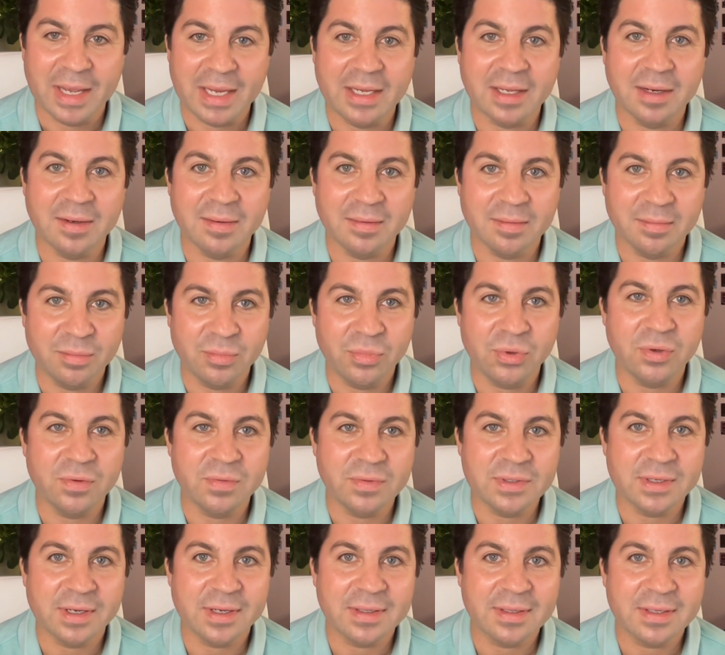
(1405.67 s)
making
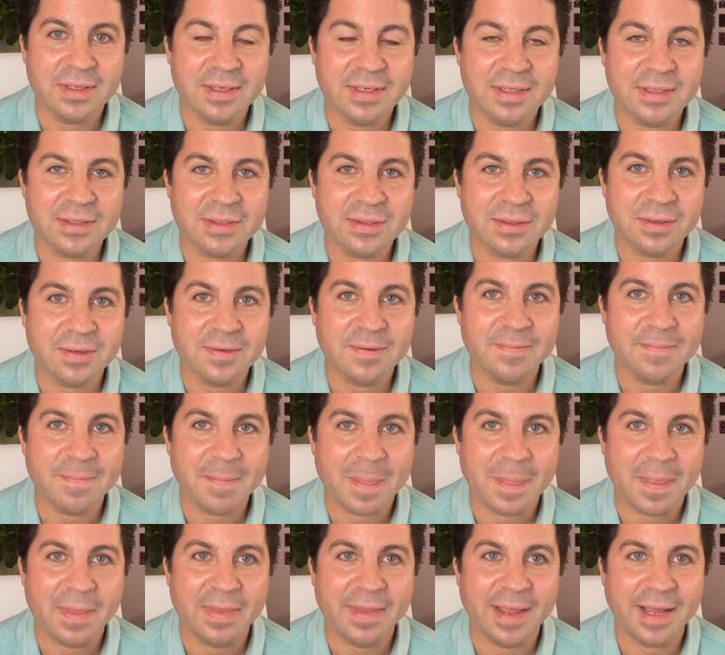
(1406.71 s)
moves on things. So
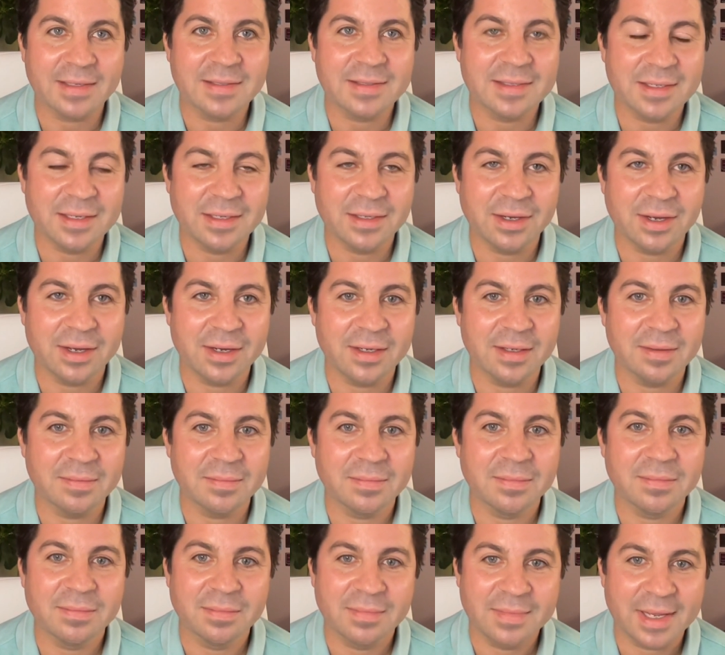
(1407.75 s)
not sitting on it.
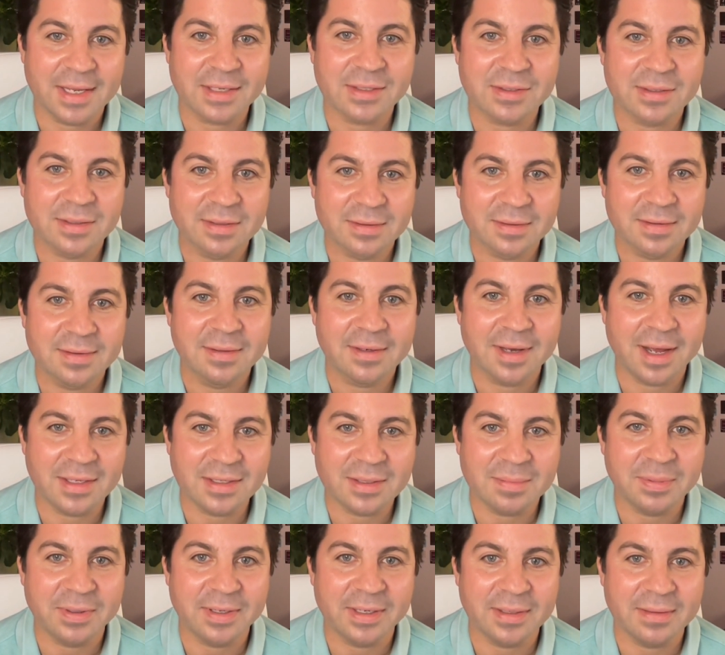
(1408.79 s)
Yes,
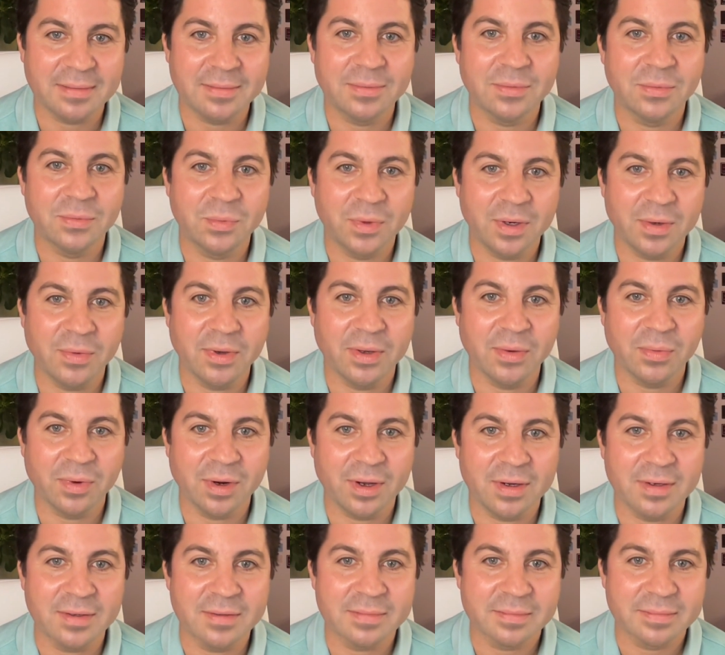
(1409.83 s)
contemplate what went
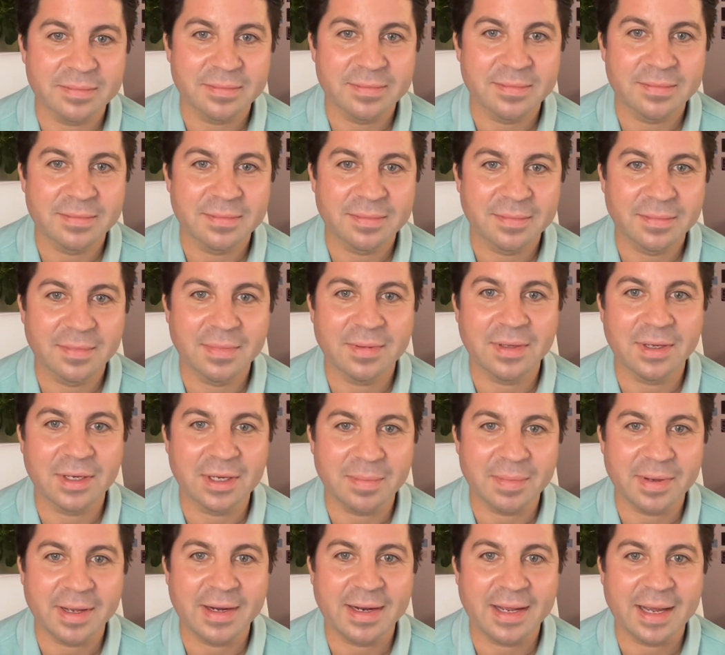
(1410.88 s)
wrong. Think
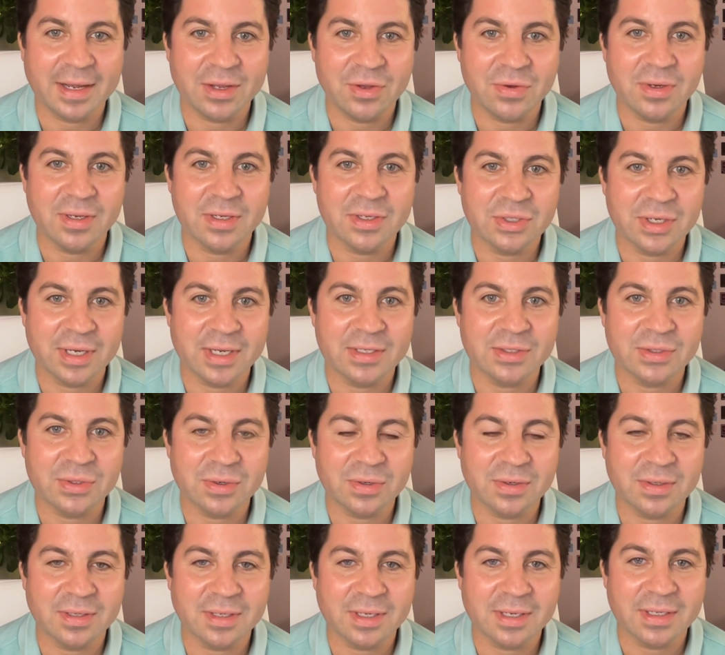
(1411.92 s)
about how you can change
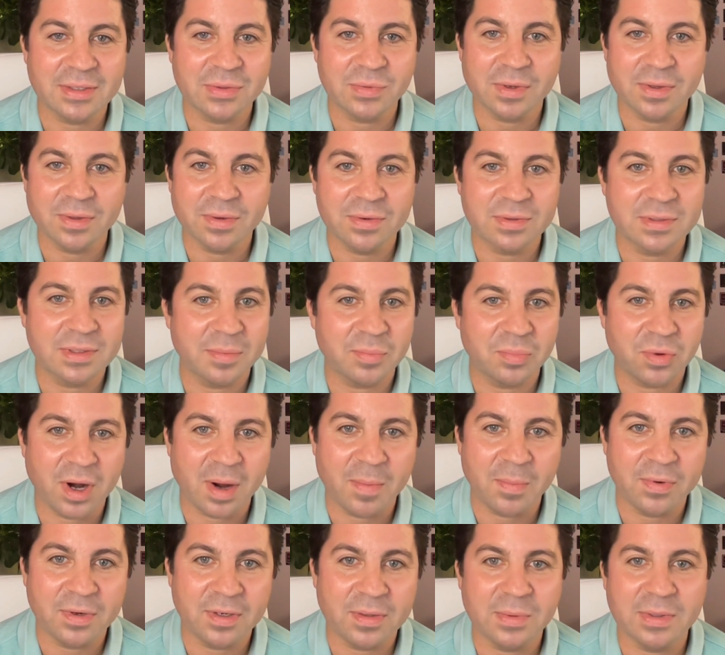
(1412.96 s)
certain things, whether it's the
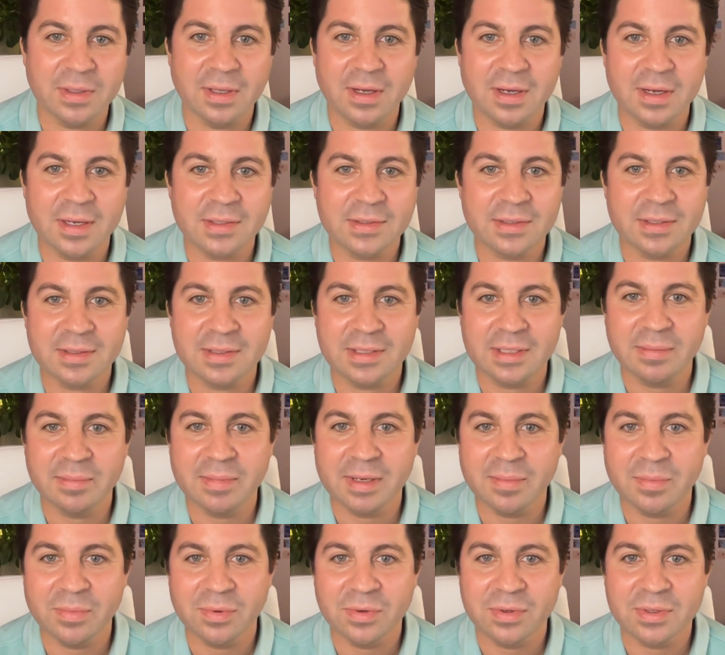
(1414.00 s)
property we lost, a team
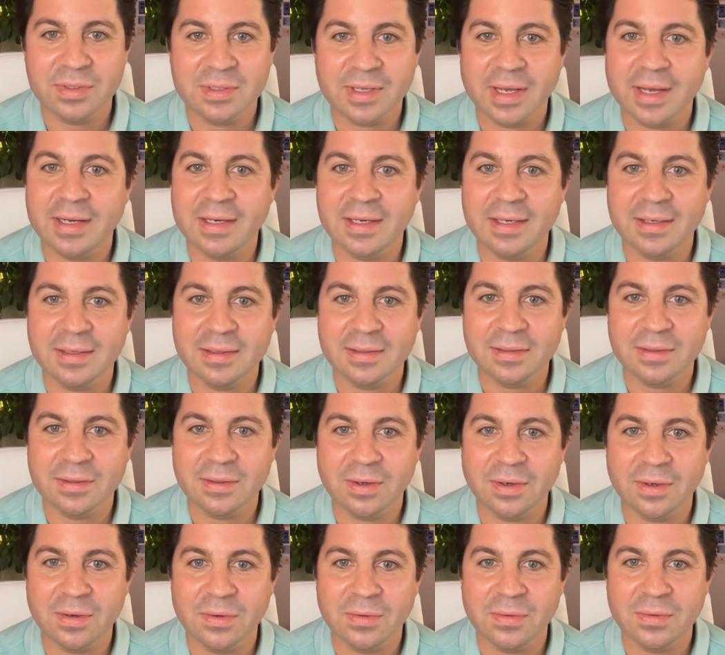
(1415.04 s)
member deciding to
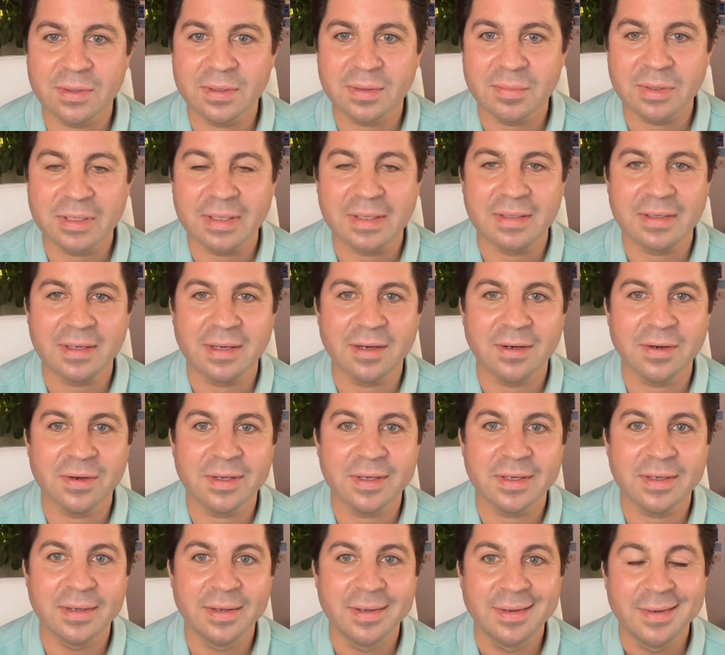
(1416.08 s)
go to the
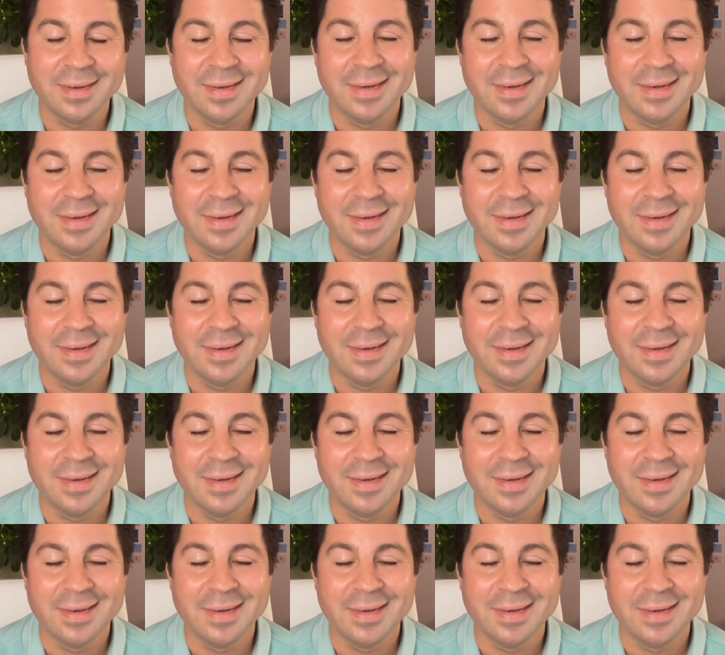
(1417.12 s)
military.